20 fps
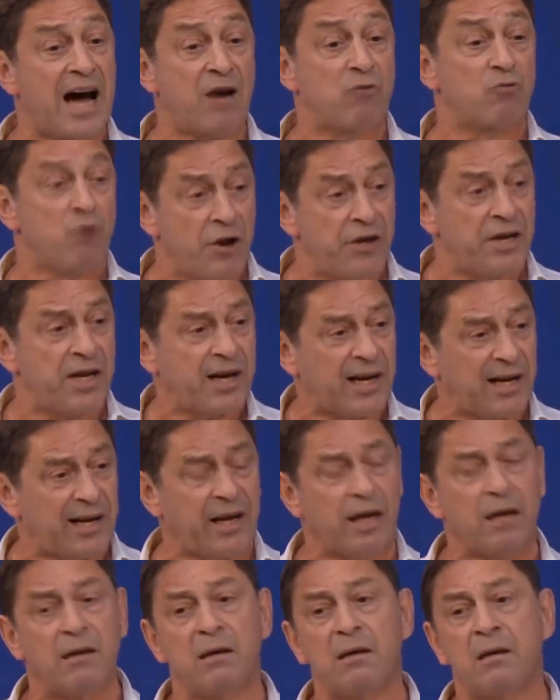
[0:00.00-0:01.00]

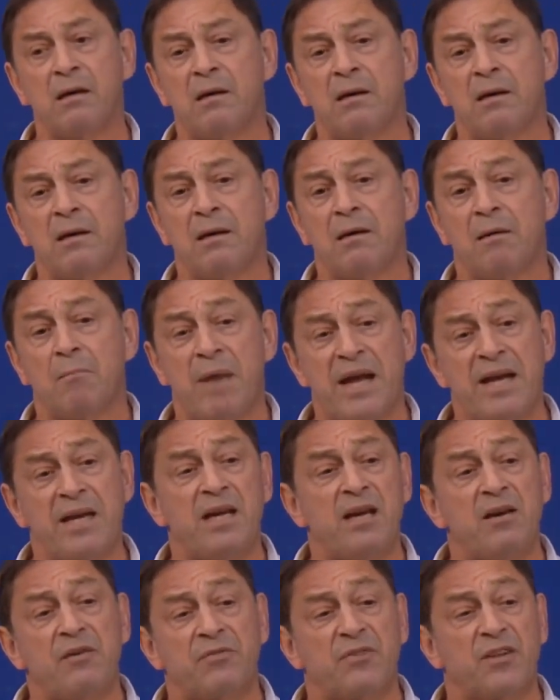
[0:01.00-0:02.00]
Ironically,
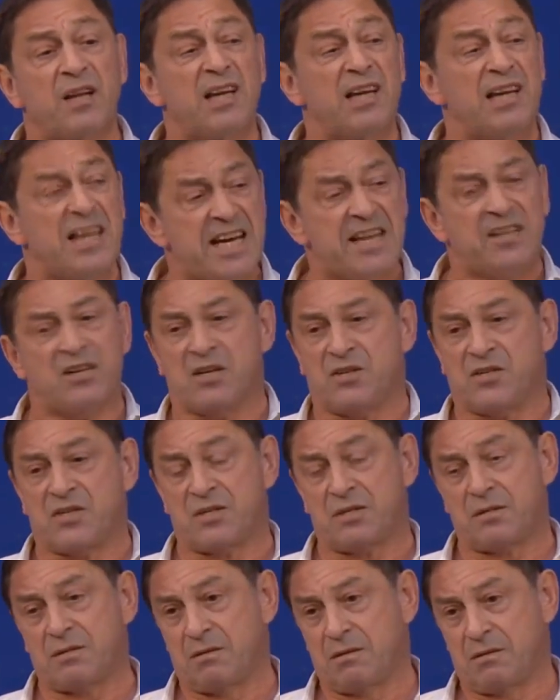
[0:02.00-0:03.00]
many of the
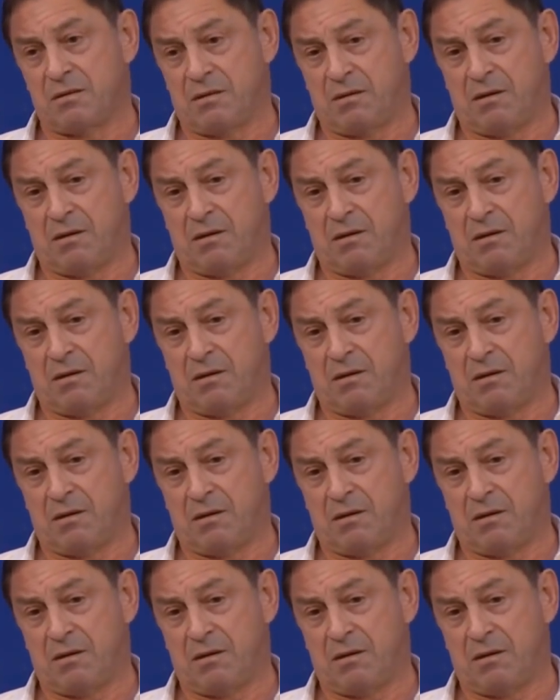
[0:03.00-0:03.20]
leaders